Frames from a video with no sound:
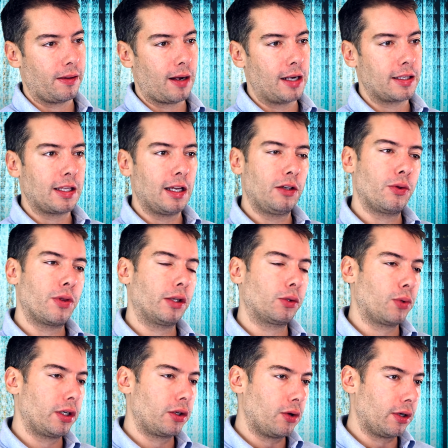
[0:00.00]
I tell you that
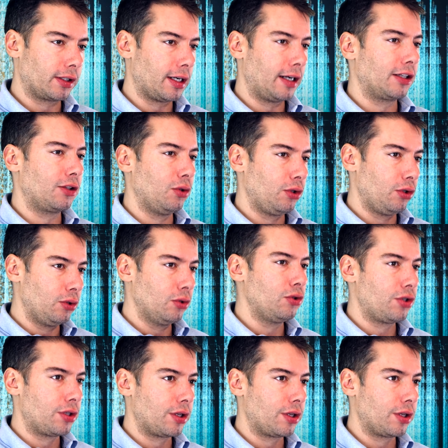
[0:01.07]
when you are trying to use